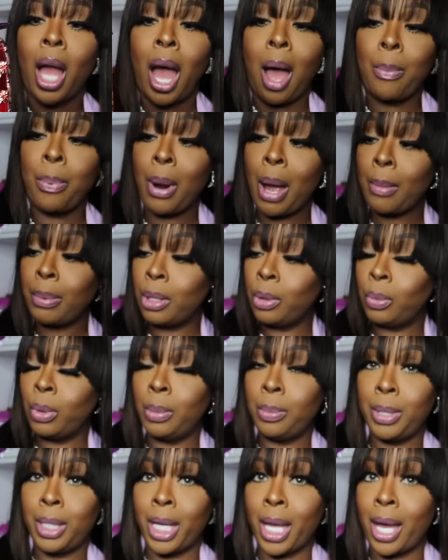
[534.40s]
i probably
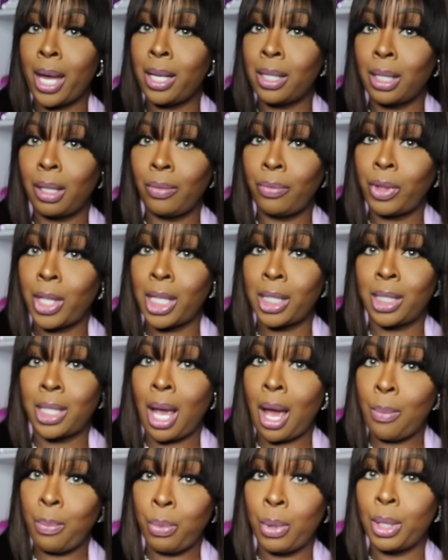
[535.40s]
would be out if that
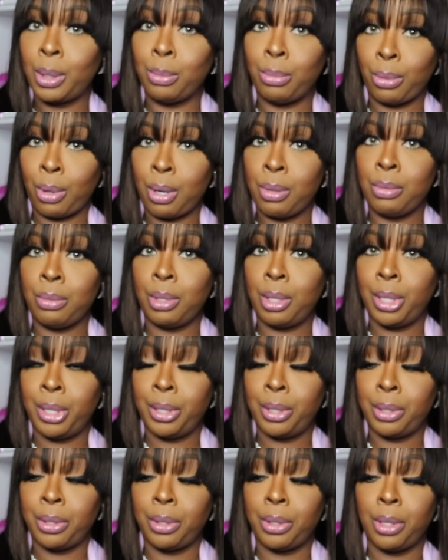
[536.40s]
top wasn't broke
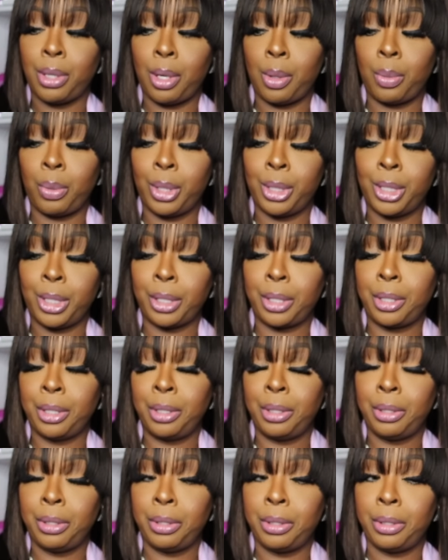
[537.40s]

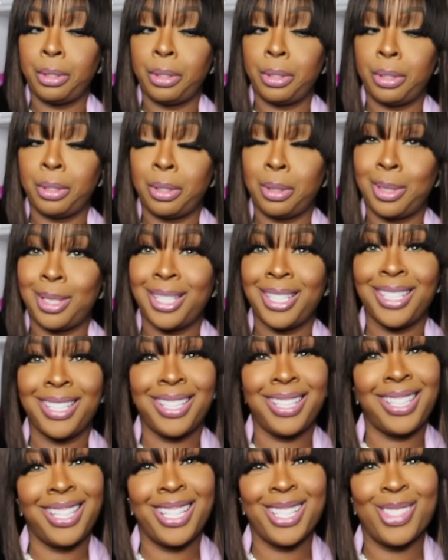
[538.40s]
Orientica
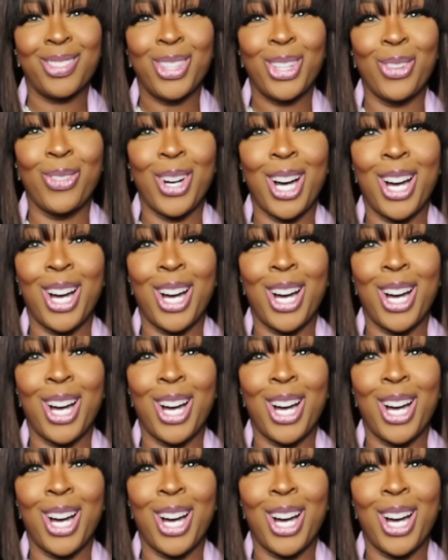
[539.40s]
let's move